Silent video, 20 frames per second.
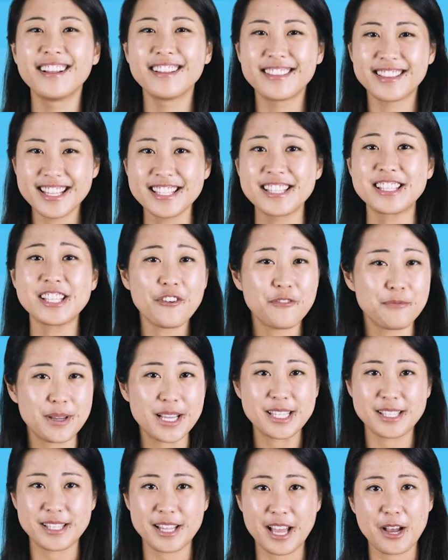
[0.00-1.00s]
This
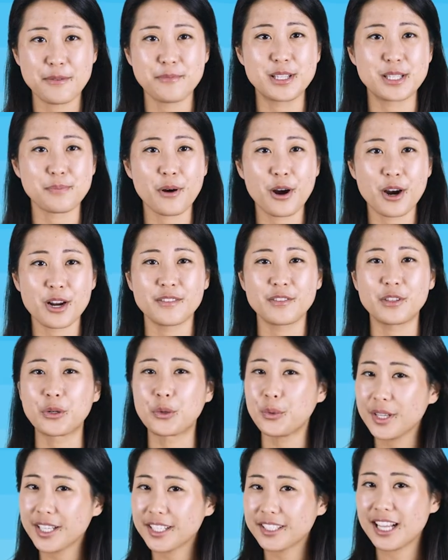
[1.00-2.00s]
self-paced lab is part of the
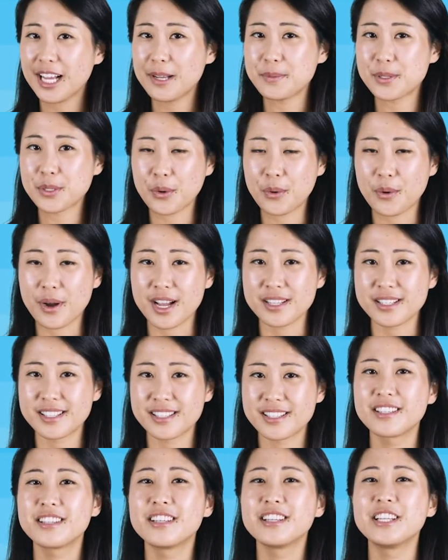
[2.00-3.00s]
Qwiklabs
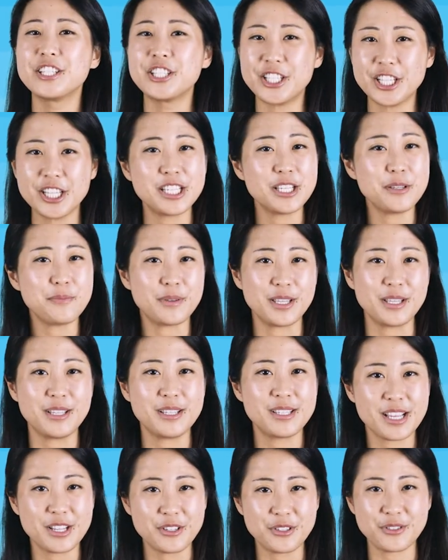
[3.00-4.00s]
Quest GCP
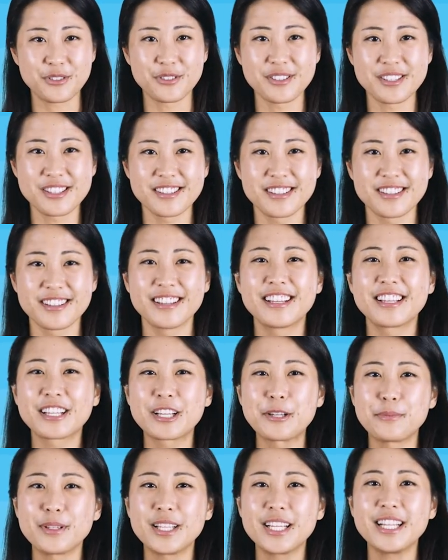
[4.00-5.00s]
Essentials.
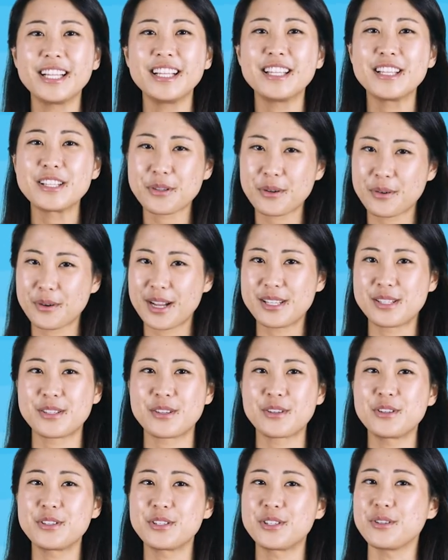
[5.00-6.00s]
Completing this quest
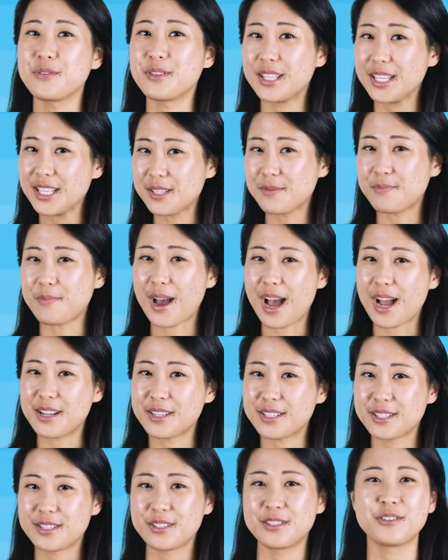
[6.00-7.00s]
earns you this
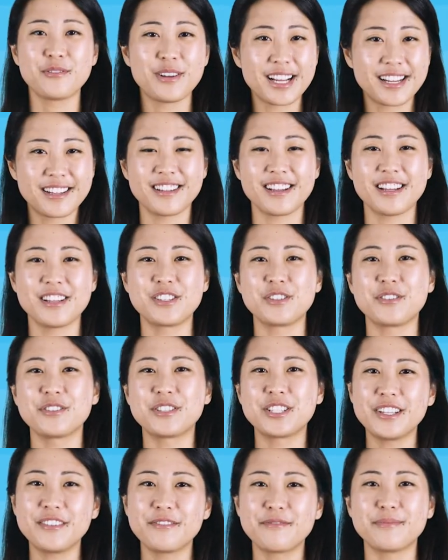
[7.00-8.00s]
badge to recognize your
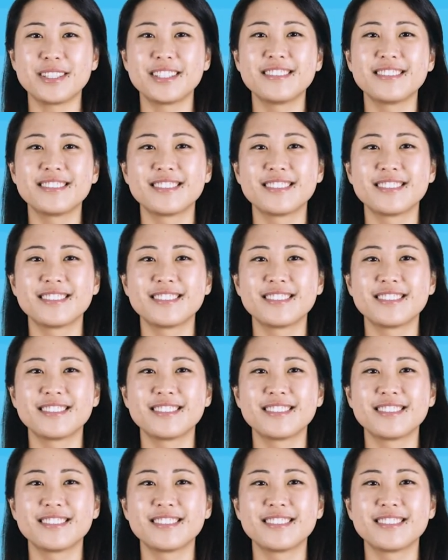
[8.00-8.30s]
achievement.